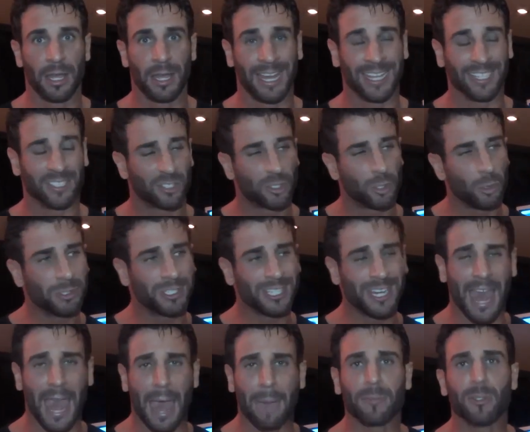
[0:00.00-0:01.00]
as soon as it
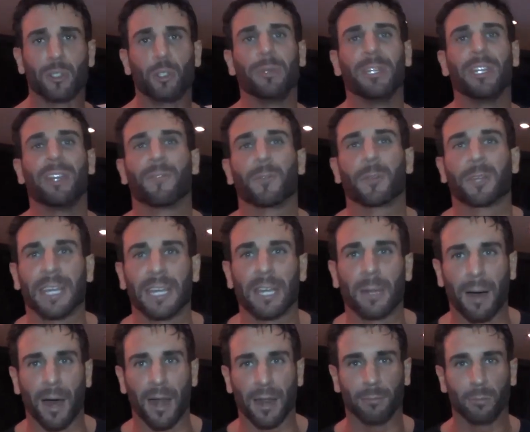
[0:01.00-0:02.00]
happens, you need to forget
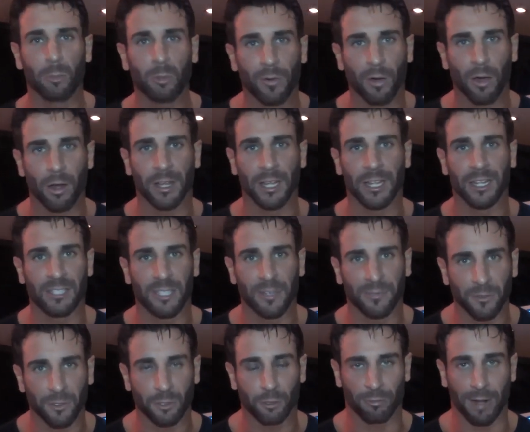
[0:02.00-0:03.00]
about it and move on in a
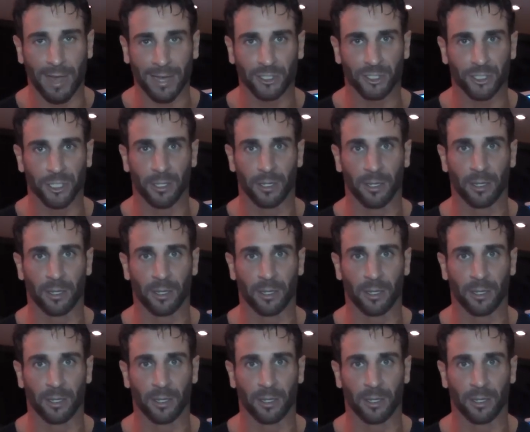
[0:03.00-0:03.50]
different direction.